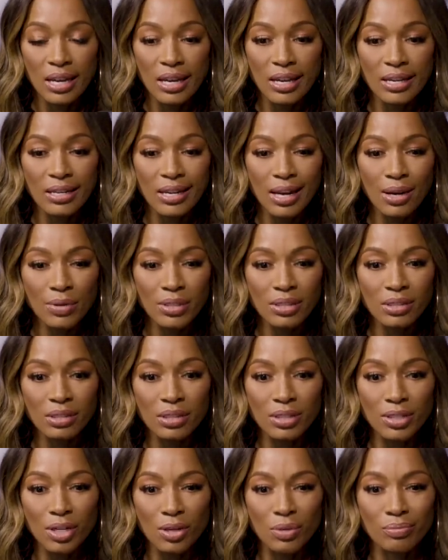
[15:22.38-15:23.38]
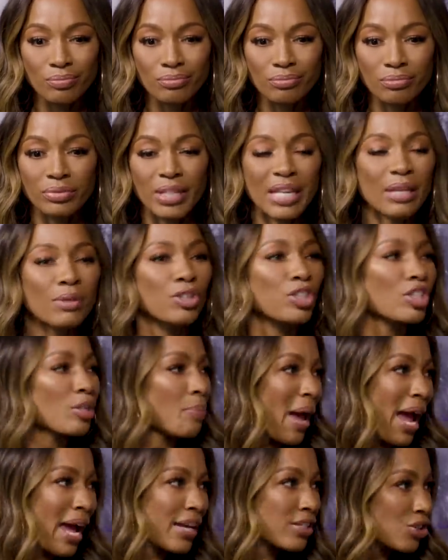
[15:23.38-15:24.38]
And I would, you know, they would
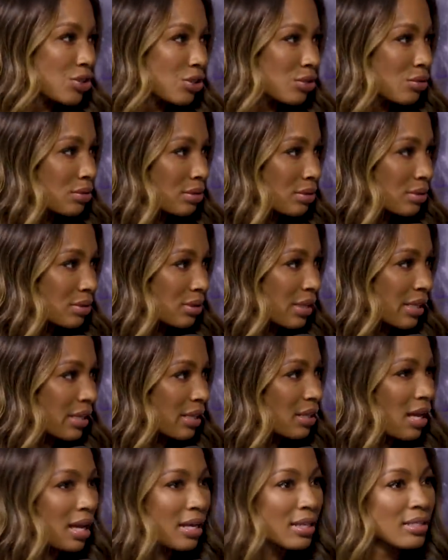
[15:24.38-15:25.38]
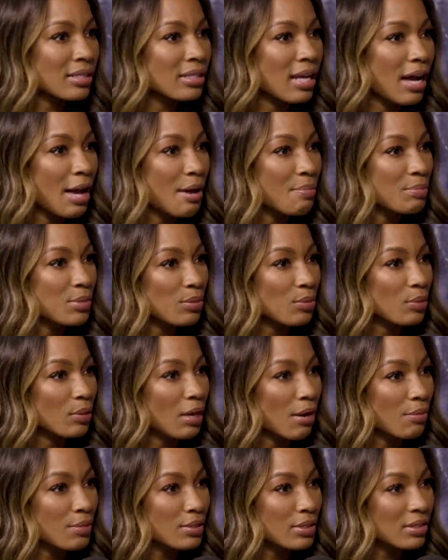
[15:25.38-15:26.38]
look past you like a lot of the times when
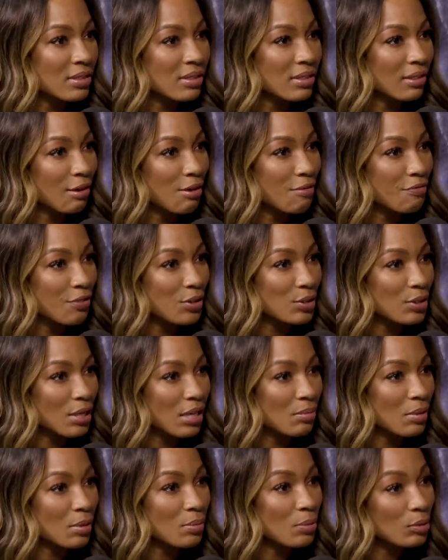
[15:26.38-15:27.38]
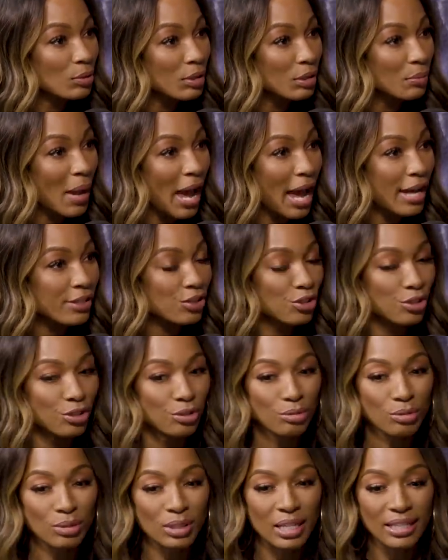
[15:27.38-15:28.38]
I was, you know, first take, people would look past
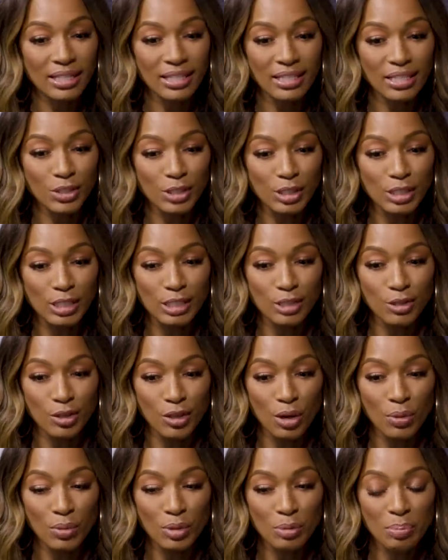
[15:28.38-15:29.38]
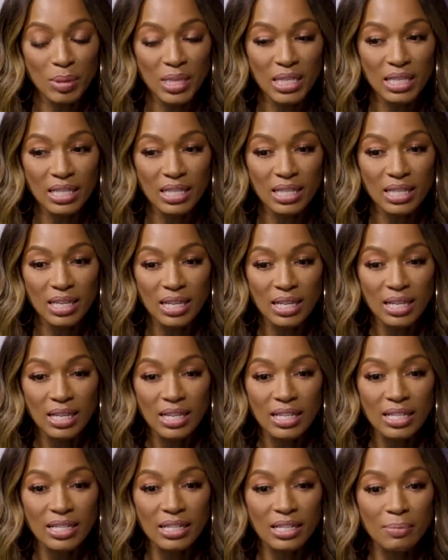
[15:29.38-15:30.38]
you, like, or or there would be
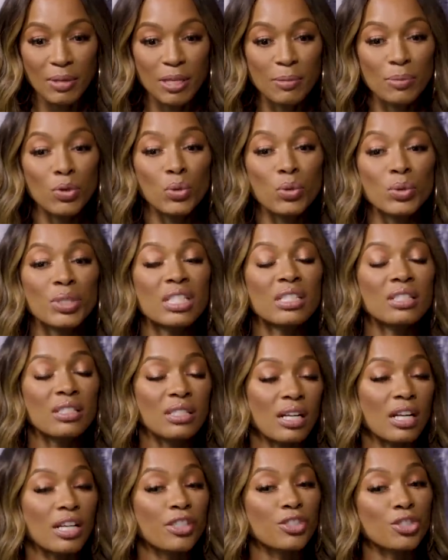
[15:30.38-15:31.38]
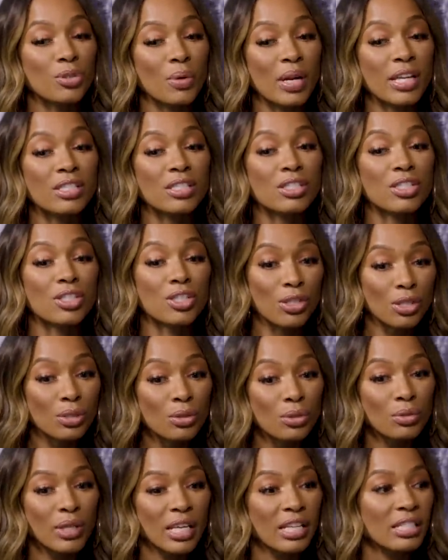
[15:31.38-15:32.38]
people who didn't address
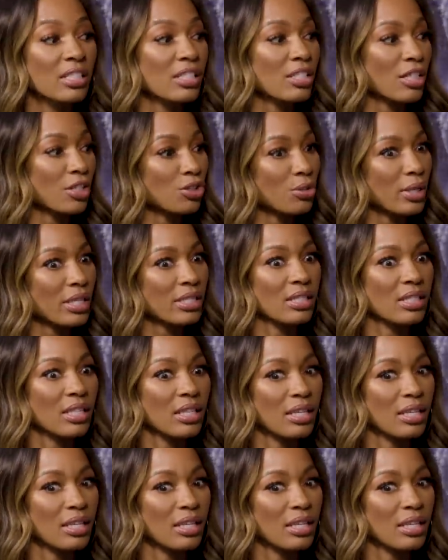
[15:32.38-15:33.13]
you they just addressed